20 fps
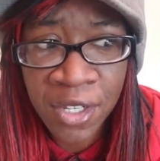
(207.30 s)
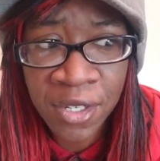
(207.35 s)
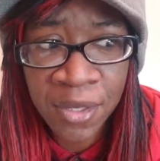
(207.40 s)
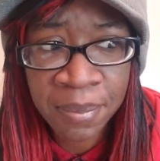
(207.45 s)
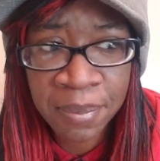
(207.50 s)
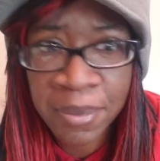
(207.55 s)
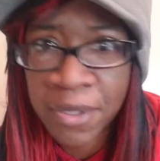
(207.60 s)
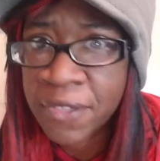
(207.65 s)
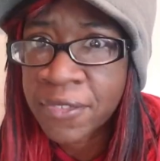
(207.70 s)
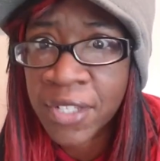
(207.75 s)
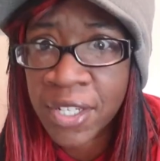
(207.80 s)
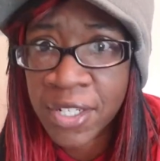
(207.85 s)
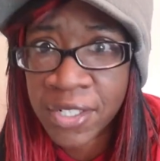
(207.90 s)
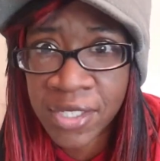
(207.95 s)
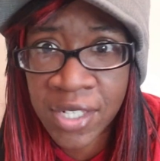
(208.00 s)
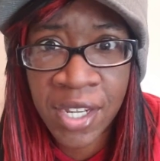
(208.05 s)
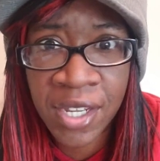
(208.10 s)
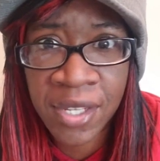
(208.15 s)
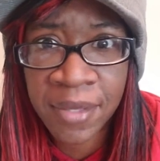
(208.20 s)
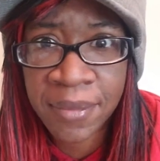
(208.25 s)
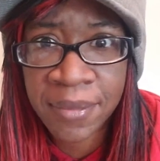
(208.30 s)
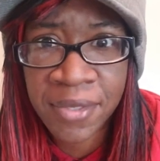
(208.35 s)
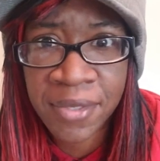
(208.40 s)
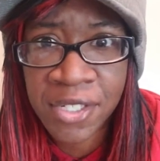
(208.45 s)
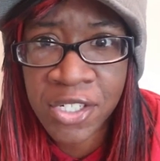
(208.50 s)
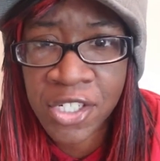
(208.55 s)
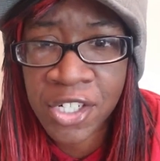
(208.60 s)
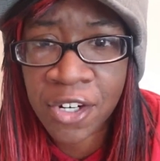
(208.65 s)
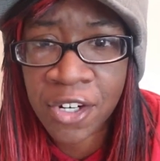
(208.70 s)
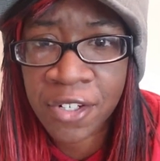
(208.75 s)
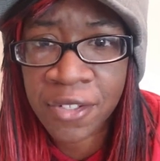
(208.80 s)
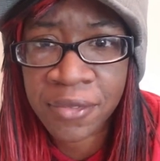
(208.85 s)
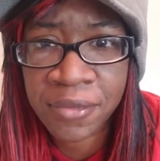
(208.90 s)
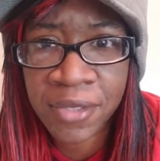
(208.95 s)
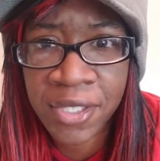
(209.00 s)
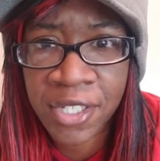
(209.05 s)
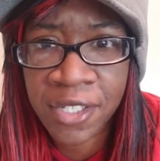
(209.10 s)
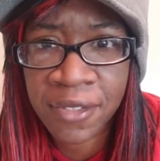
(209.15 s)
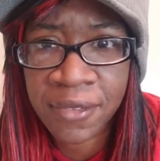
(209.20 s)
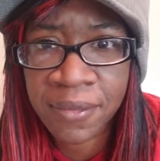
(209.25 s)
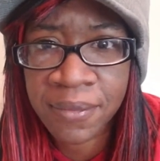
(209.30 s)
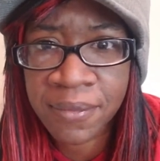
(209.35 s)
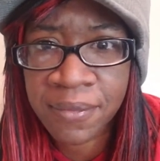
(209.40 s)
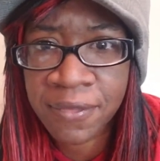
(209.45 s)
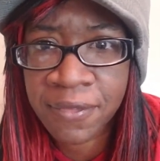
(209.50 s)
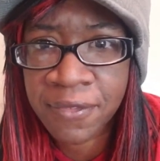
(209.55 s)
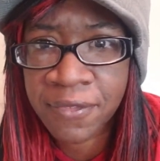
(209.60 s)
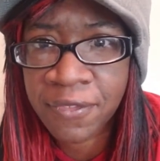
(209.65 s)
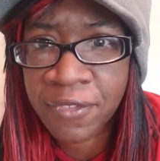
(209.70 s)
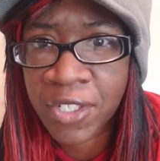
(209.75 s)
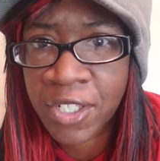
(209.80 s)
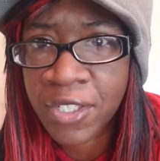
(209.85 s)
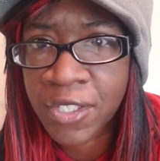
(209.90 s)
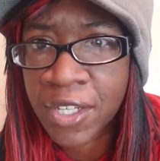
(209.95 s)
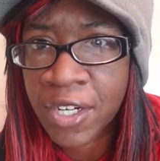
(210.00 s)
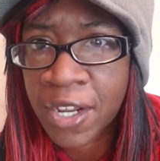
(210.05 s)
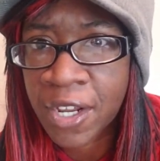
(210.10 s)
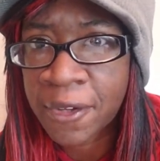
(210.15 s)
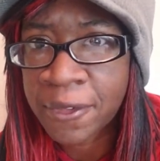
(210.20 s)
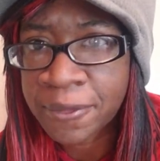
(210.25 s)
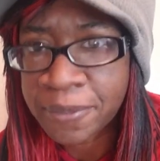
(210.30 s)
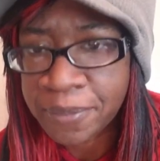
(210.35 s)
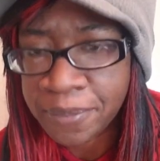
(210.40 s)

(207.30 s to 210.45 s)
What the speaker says: birth date, time, and chart and figure that out.